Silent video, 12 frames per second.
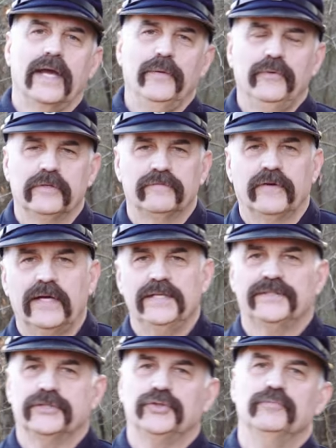I would
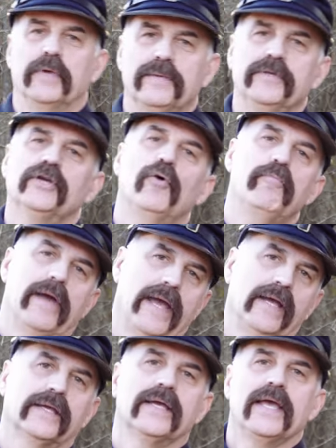advise that you maybe go
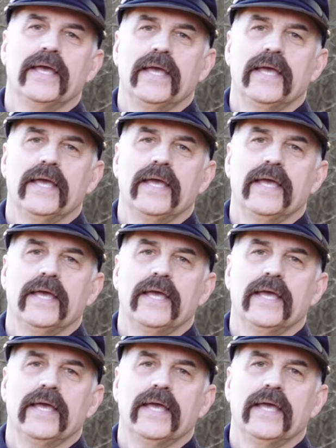back